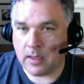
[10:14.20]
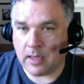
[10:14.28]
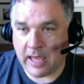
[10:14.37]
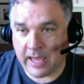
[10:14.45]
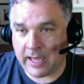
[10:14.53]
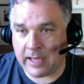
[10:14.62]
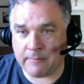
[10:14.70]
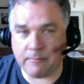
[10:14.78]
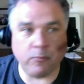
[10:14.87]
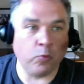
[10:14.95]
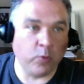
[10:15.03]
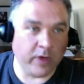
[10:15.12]

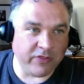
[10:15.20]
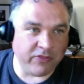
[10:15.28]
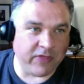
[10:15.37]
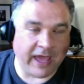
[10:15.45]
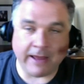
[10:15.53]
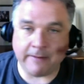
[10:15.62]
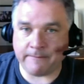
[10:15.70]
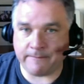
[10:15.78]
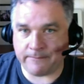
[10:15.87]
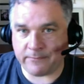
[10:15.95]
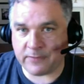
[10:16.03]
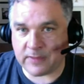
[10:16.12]
And with that,
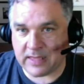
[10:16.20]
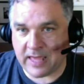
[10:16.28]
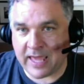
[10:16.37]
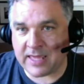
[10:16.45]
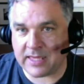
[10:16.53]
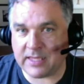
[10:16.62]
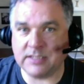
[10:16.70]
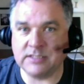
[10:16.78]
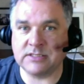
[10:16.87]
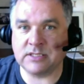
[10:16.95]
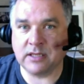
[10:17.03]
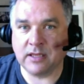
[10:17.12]
the
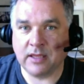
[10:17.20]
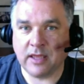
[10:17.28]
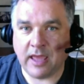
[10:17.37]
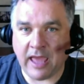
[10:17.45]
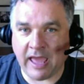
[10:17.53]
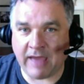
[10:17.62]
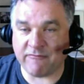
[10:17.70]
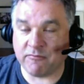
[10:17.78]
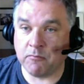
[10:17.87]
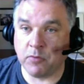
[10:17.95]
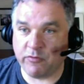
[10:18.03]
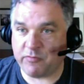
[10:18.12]
Yankees have
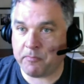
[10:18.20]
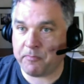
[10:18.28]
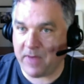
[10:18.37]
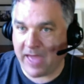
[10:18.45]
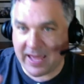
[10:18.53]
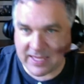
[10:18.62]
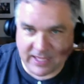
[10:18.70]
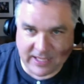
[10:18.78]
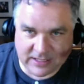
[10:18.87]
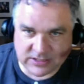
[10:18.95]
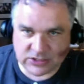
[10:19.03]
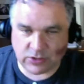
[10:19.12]
moved back
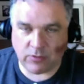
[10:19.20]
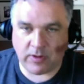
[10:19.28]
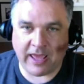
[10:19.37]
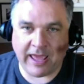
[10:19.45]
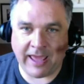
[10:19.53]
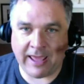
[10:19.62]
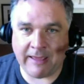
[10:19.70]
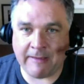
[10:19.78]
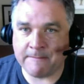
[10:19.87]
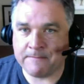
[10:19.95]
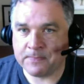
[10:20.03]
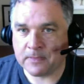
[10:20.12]
into a
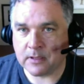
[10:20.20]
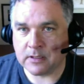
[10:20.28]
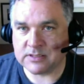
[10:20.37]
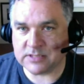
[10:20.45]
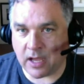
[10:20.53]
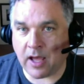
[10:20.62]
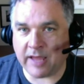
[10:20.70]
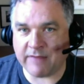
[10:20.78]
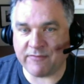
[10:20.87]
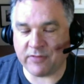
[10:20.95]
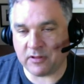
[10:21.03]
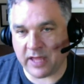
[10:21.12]
tie
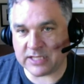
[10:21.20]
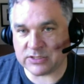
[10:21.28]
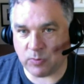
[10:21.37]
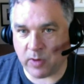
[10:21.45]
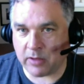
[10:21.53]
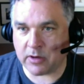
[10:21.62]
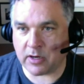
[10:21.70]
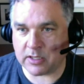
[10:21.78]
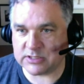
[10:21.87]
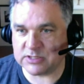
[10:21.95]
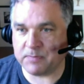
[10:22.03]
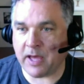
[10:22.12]
for the last wild
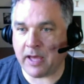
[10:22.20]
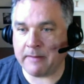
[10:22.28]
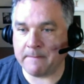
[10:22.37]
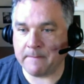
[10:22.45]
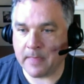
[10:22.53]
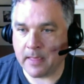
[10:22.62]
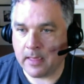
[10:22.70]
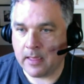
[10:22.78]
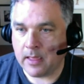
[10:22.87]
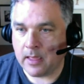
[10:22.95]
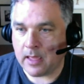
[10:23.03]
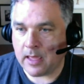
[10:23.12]
card spot.
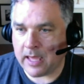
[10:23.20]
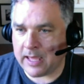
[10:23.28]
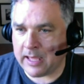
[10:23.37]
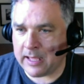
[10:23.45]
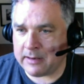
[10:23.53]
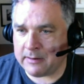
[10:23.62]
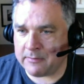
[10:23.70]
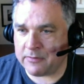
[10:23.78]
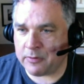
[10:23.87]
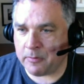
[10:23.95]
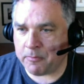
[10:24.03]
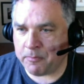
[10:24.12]
And
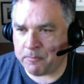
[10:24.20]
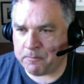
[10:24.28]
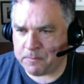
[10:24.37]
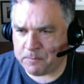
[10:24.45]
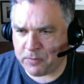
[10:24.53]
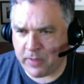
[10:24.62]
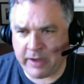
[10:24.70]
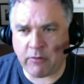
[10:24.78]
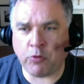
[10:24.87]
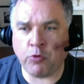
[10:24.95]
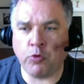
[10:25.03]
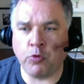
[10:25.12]
the player
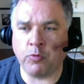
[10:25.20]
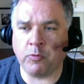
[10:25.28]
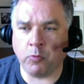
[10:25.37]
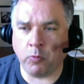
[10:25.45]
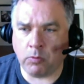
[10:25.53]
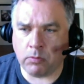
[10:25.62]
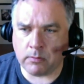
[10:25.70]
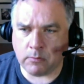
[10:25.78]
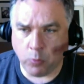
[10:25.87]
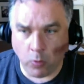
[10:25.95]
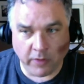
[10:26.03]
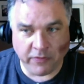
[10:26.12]
who
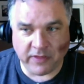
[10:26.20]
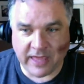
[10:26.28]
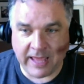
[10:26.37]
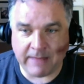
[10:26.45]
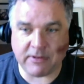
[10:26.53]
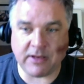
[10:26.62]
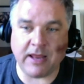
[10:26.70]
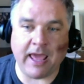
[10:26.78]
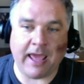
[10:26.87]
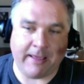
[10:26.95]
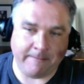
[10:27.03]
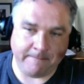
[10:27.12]
won the game today